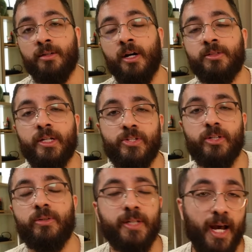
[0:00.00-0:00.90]
Now,
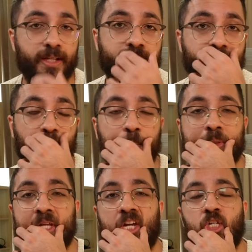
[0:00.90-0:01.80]
tuxedo cats have a
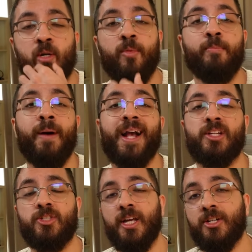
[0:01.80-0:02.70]
reputation, but
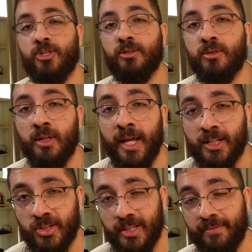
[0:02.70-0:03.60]
Max takes it to the
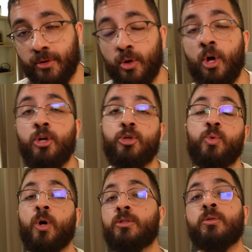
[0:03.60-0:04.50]
next level. You
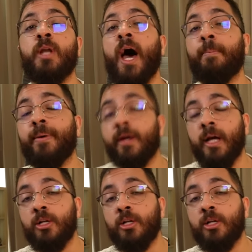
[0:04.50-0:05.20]
want to nap?